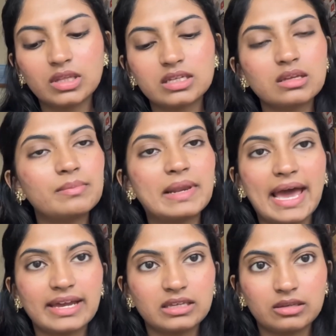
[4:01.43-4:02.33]
there's a
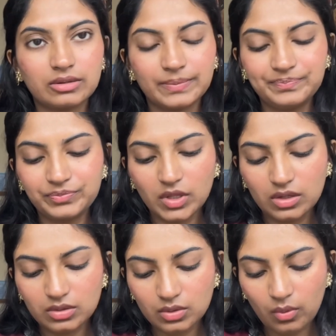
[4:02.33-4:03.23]
blank here.
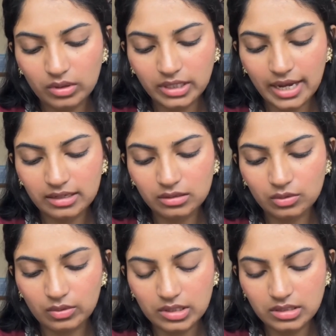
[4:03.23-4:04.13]
So what I'll
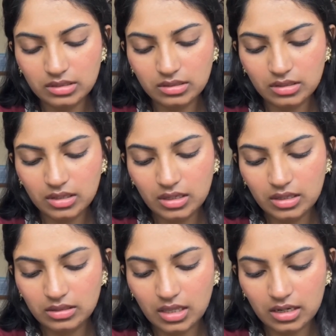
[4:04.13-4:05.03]
do is,
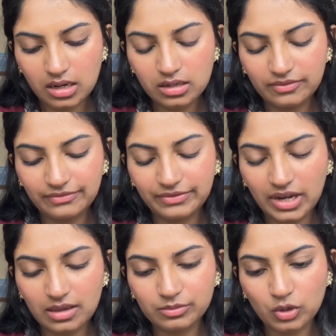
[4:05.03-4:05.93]
there are
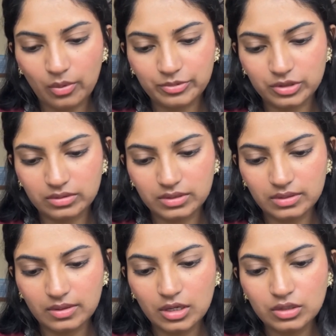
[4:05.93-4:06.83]
frames options.
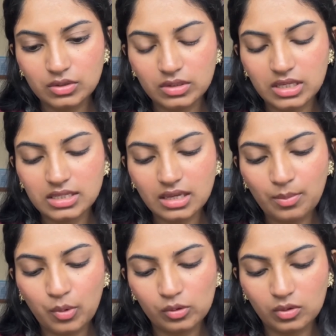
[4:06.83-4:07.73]
So these are
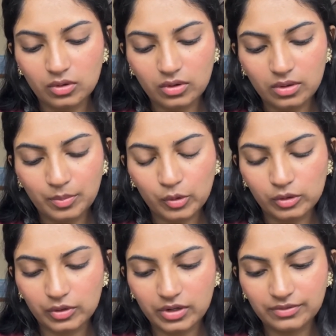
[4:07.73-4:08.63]

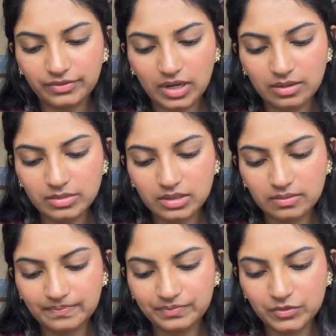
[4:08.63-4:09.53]
Polaroid frames.
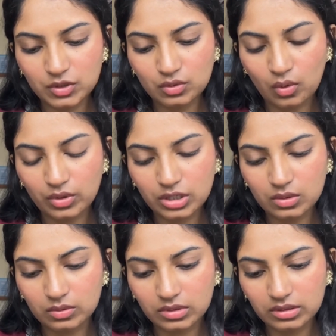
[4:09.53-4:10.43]
So
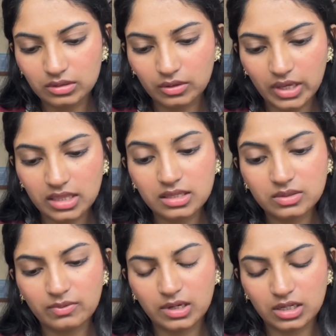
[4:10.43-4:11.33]
cute. Look at
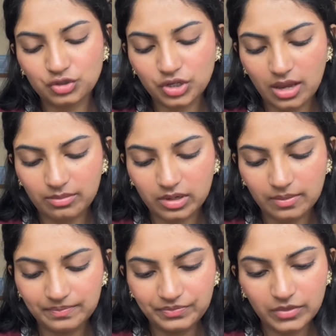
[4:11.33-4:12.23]
this vintage camera.
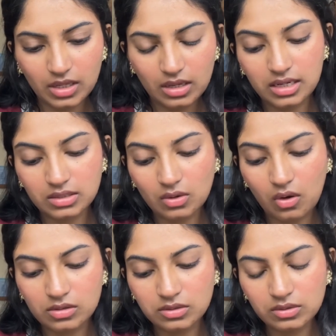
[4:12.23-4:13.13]
There is
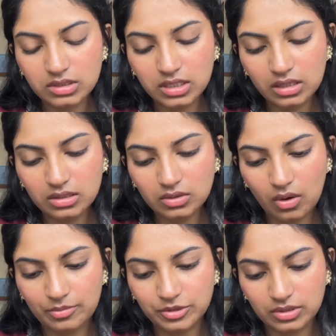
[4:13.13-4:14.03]
also stickers
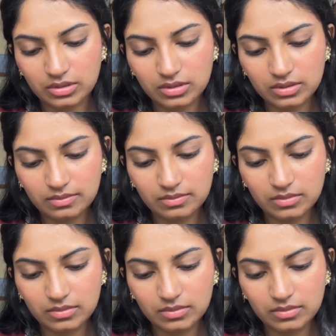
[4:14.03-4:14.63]
options.